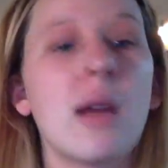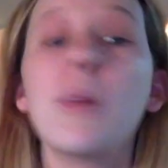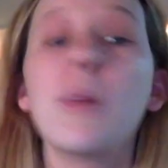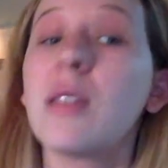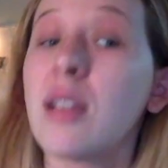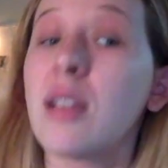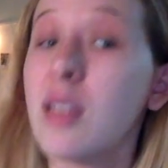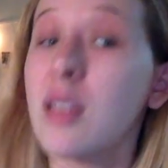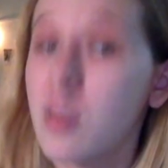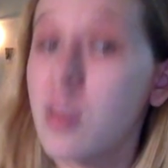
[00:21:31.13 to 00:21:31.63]
was
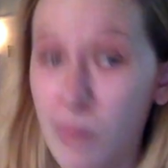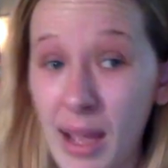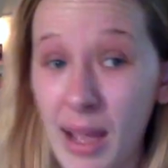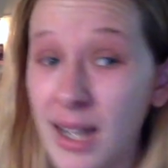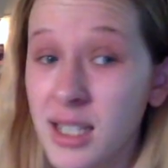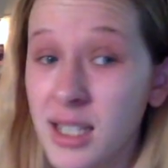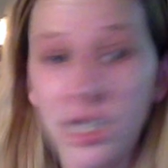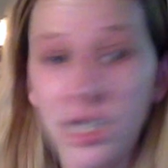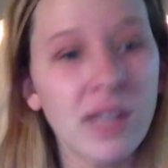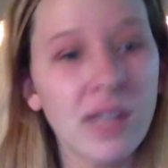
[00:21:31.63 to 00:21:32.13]

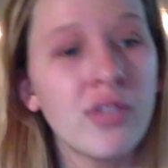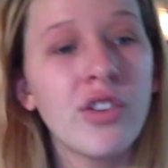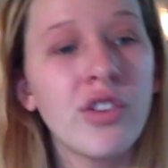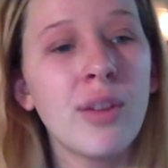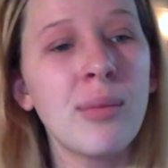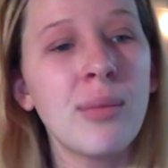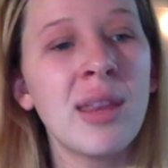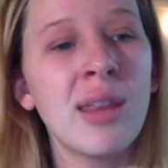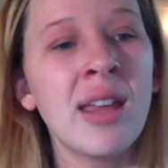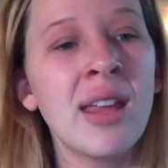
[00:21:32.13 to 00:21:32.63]
expecting
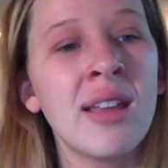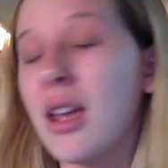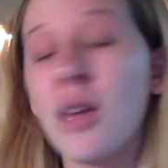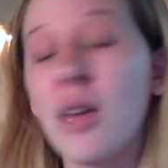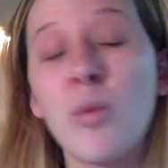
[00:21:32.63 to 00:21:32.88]
from this.